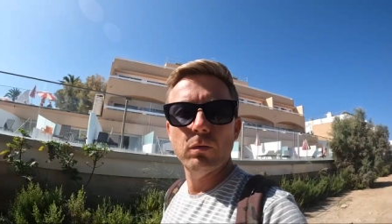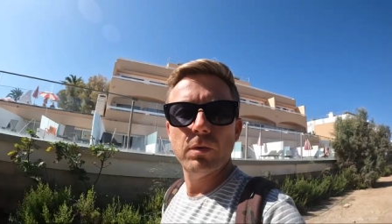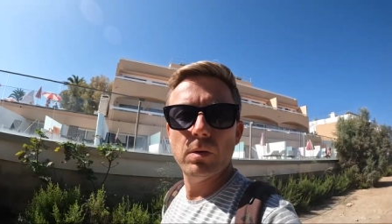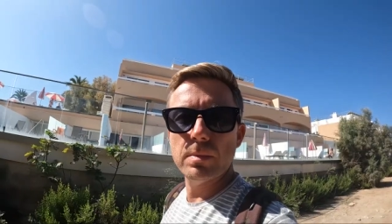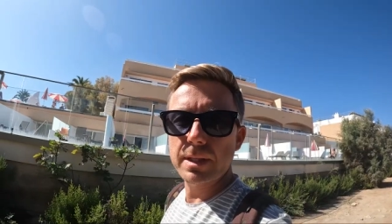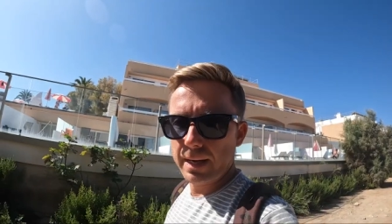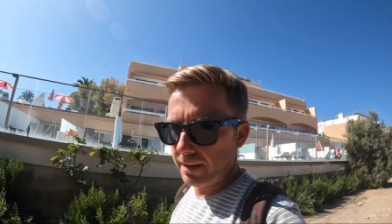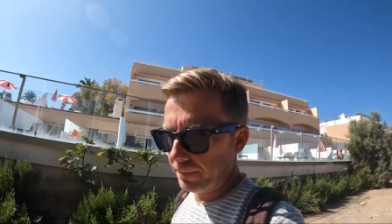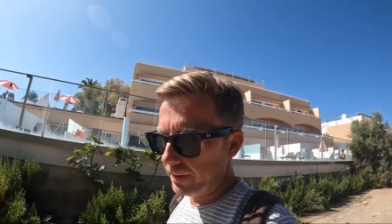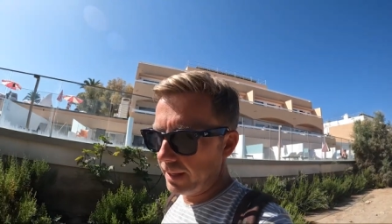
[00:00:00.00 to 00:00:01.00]
rooms. They
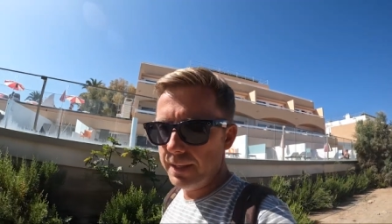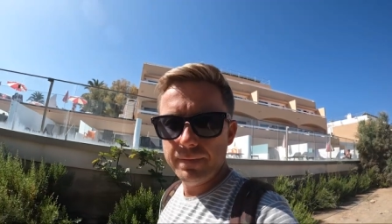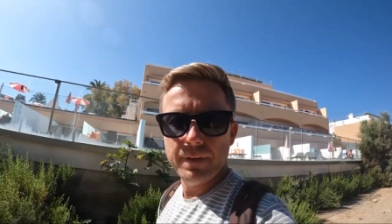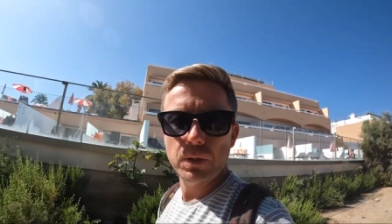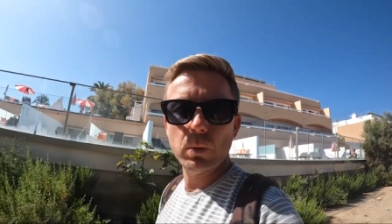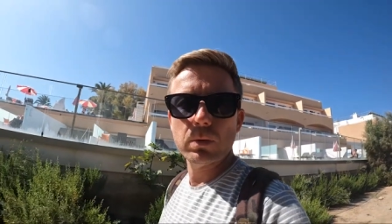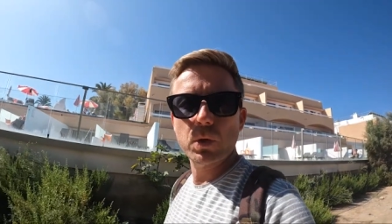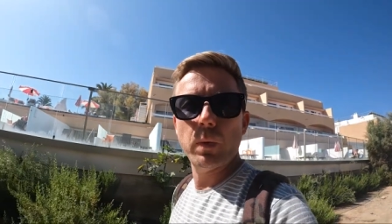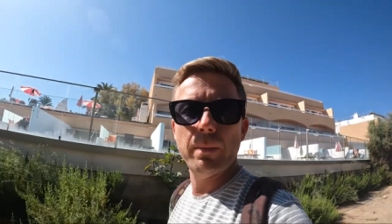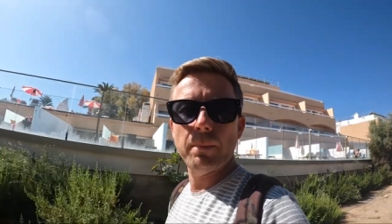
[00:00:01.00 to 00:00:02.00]
have their individual
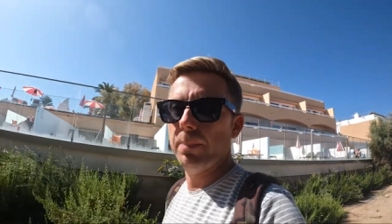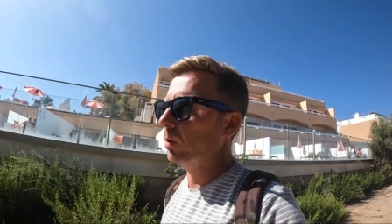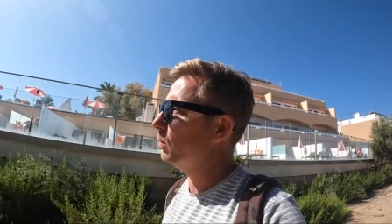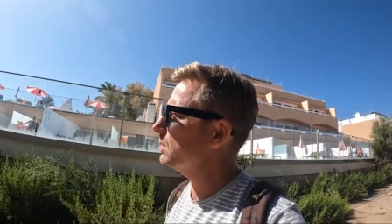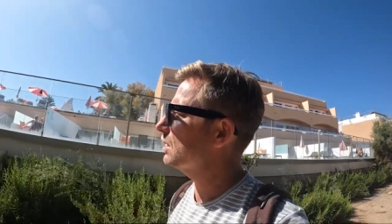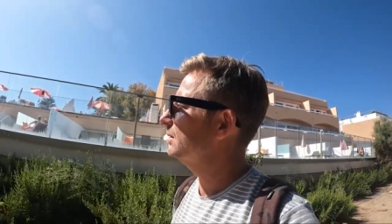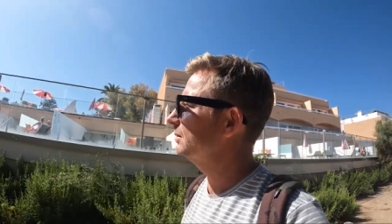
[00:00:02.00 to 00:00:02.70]
swim-up pools.